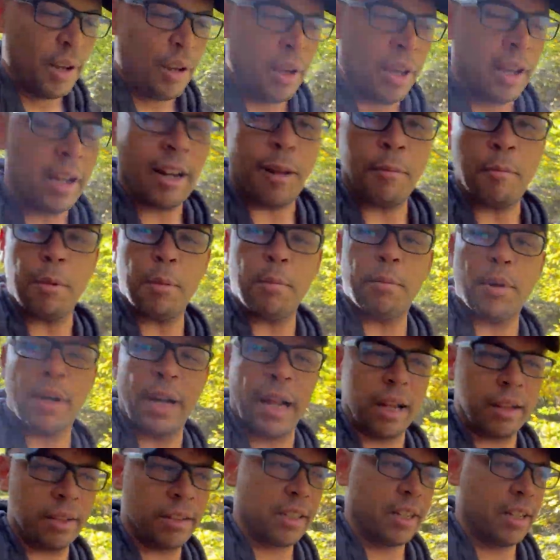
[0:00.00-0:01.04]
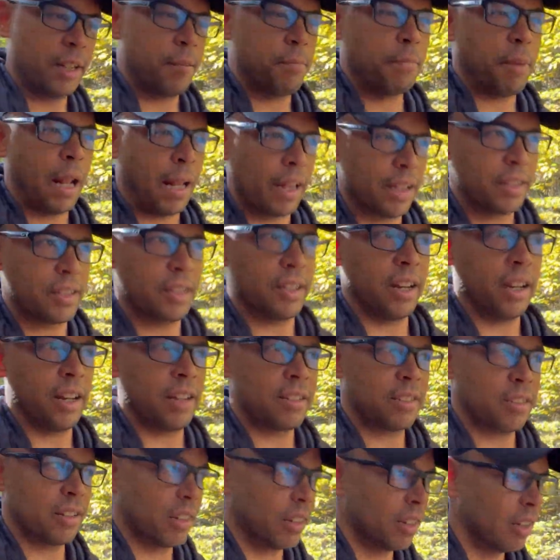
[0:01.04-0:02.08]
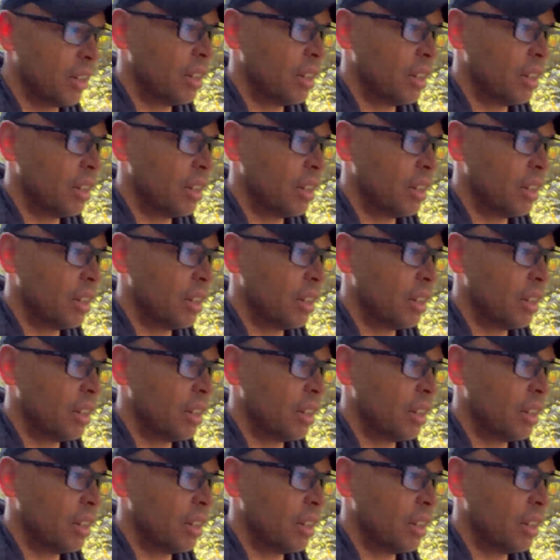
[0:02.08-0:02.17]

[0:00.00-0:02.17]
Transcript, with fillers: and I've been pronouncing it Palatinata.